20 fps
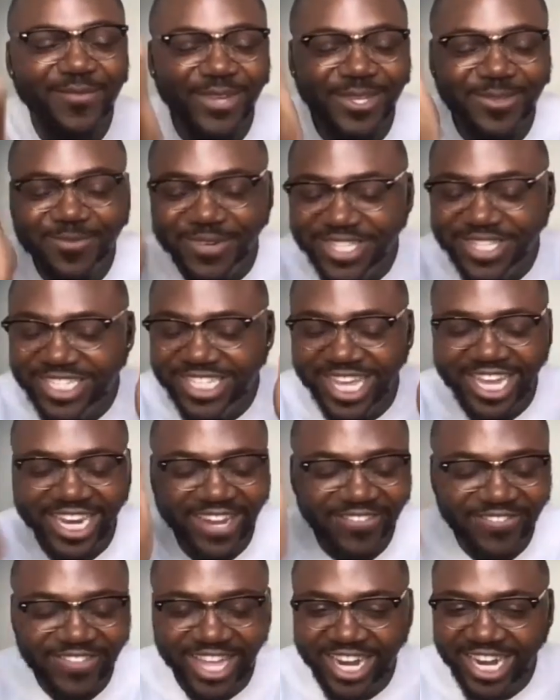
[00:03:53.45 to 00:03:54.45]
Just
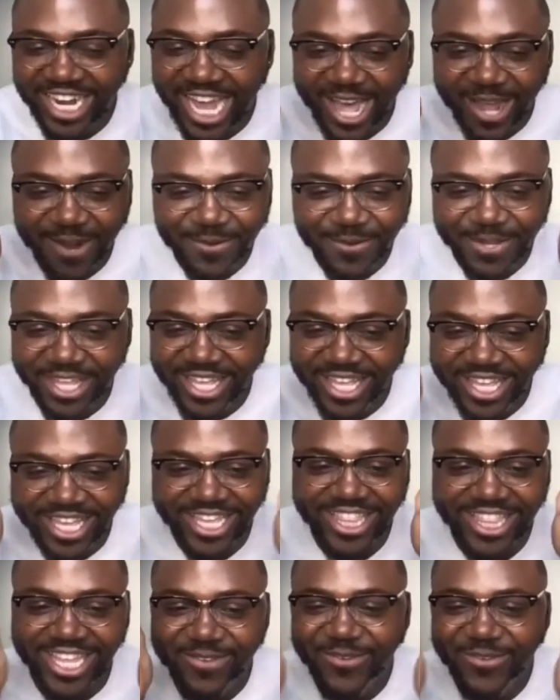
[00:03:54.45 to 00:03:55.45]
pretend I'm not an African
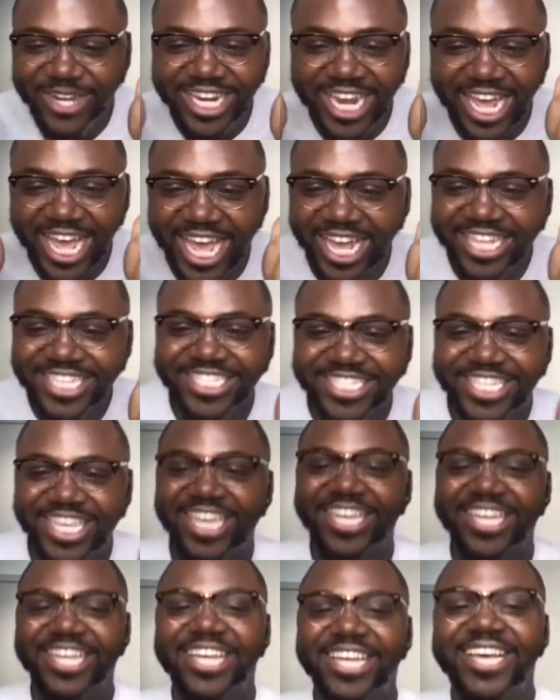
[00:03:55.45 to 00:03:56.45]
kid that with an
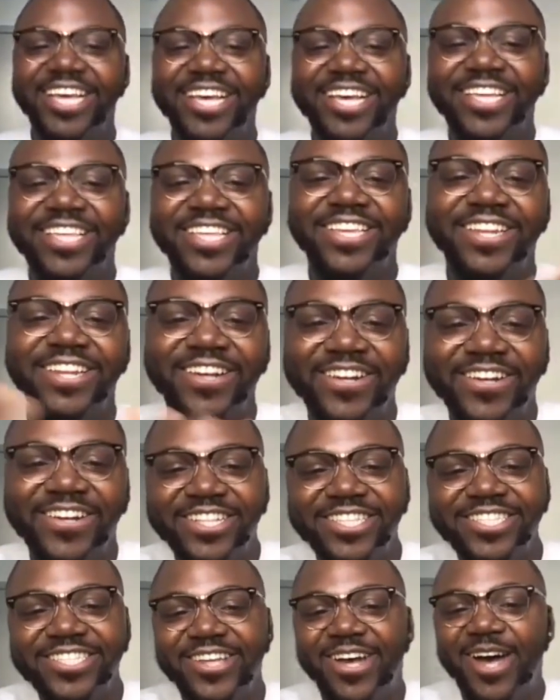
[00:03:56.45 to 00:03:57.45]
accent. You know, um,
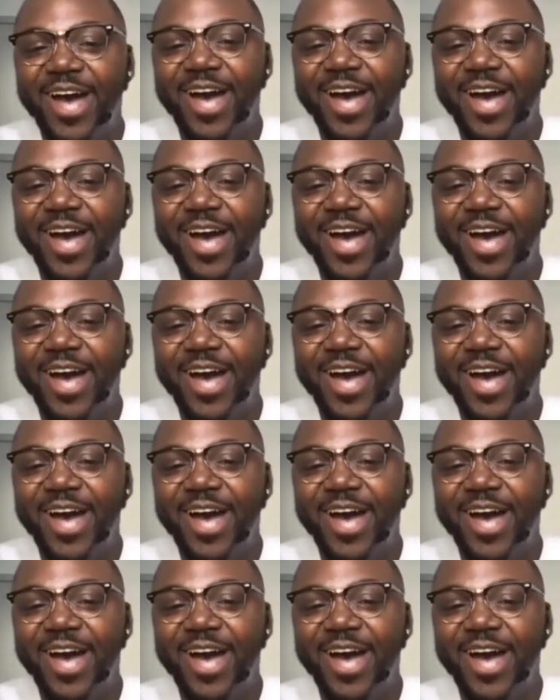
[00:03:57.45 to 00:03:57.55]
yeah.